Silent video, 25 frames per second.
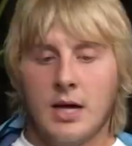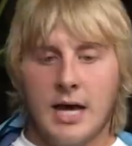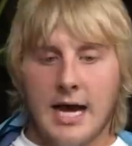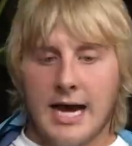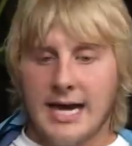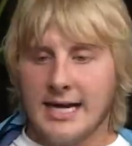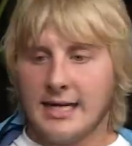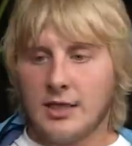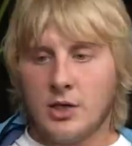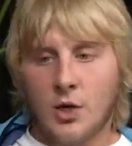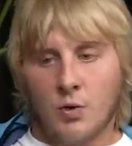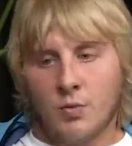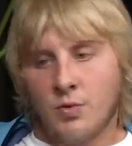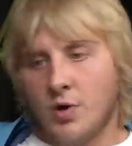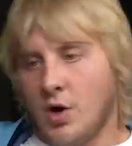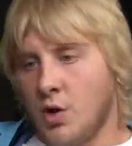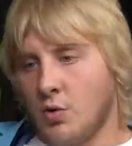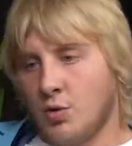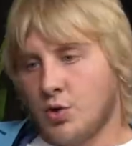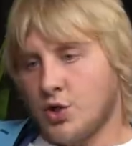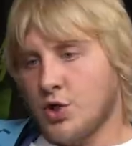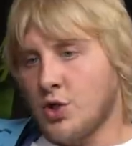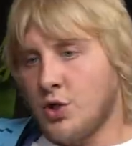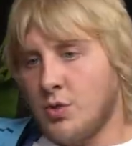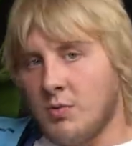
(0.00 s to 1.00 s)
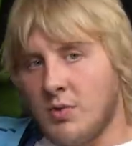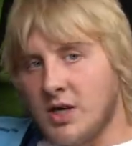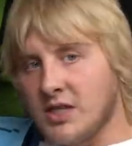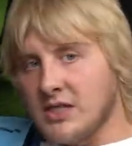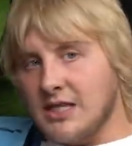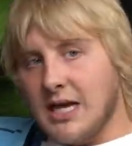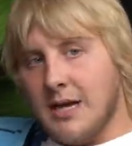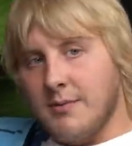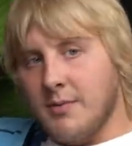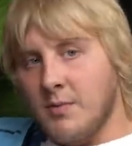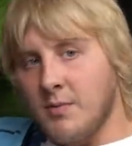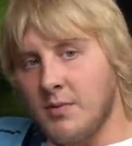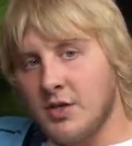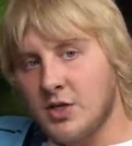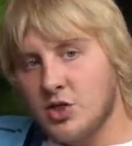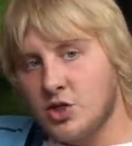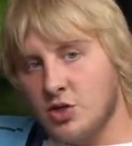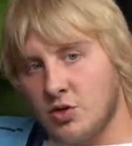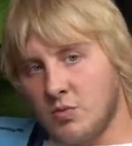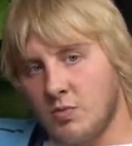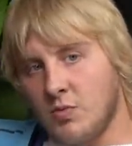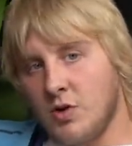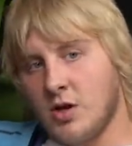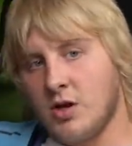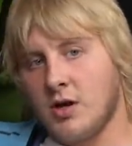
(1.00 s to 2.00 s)
I don't know something what's happened with
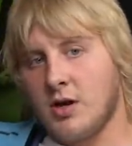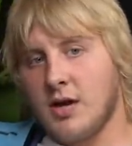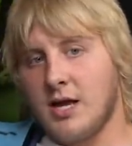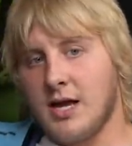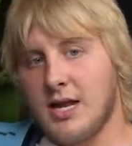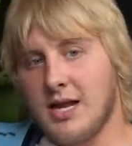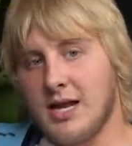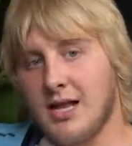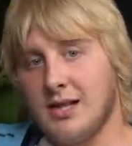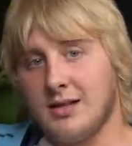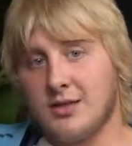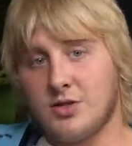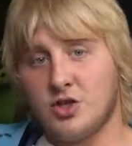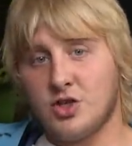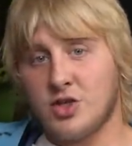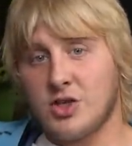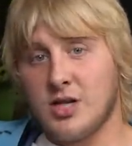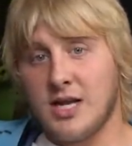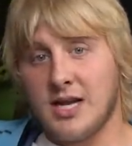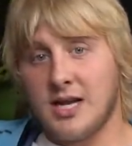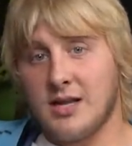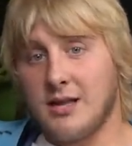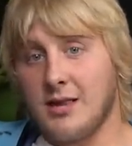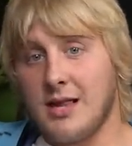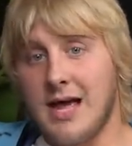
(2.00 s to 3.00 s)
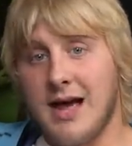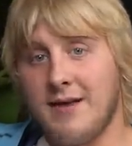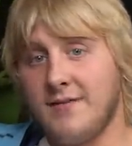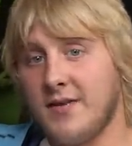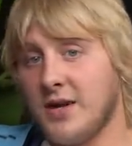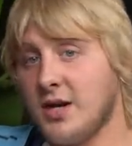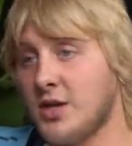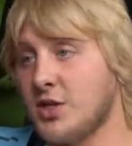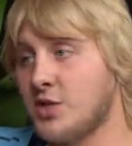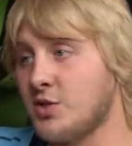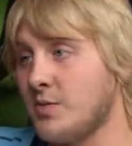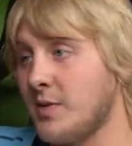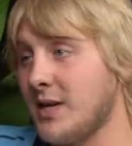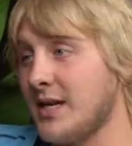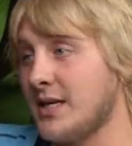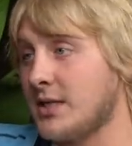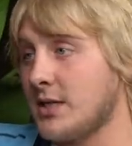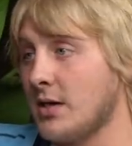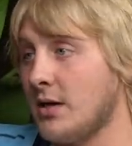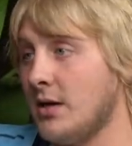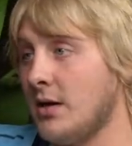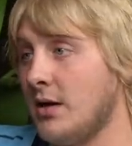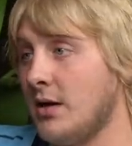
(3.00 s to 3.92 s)
someone, and I'll just like laugh at a tweet.